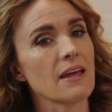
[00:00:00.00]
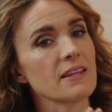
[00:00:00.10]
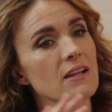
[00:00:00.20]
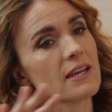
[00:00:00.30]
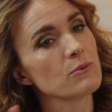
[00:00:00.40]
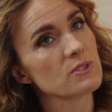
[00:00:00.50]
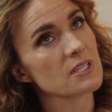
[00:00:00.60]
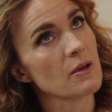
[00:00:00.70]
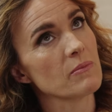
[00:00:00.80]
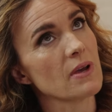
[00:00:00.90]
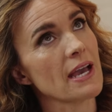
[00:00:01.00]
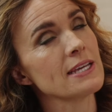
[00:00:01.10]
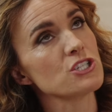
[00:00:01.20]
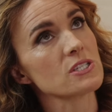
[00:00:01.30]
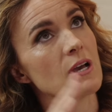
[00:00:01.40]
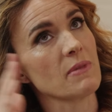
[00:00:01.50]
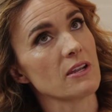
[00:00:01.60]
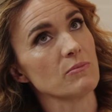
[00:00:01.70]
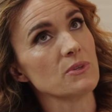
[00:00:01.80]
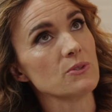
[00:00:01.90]
And then I had just come
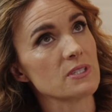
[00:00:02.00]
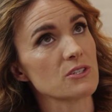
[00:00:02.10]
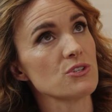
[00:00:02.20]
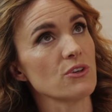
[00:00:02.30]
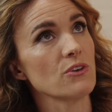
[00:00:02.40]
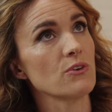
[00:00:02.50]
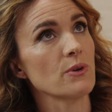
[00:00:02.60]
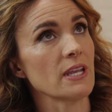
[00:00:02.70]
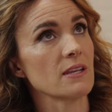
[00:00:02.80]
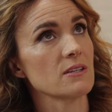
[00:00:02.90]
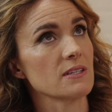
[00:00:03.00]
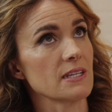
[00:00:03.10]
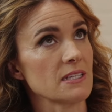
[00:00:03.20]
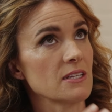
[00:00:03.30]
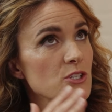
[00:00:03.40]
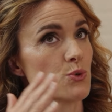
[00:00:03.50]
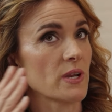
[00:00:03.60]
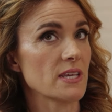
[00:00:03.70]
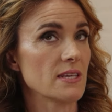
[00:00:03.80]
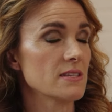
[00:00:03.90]
out of music too, and like nearly
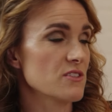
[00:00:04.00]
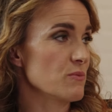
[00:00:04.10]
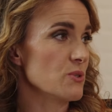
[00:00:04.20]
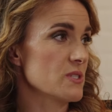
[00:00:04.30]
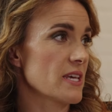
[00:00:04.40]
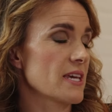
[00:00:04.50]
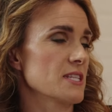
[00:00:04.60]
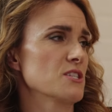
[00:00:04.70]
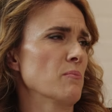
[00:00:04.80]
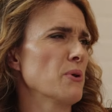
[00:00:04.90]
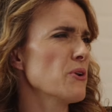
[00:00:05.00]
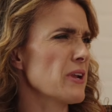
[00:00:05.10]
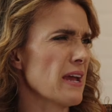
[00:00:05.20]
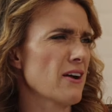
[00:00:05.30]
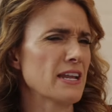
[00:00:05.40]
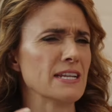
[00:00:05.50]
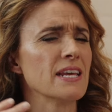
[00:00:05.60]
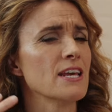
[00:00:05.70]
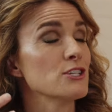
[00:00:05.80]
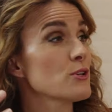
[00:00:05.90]
20 years of music and some burnout. And
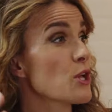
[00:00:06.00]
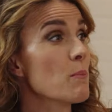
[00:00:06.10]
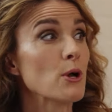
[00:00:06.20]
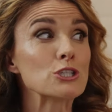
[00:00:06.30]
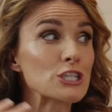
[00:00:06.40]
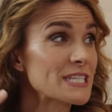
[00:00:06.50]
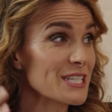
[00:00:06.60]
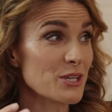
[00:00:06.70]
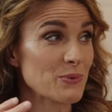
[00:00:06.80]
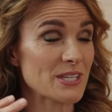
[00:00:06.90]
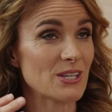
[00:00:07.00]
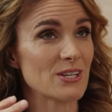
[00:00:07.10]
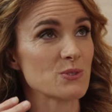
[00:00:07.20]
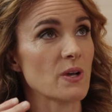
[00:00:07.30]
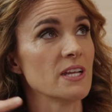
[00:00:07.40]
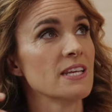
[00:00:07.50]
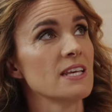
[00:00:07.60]
so I was emotionally dealing with a lot as well.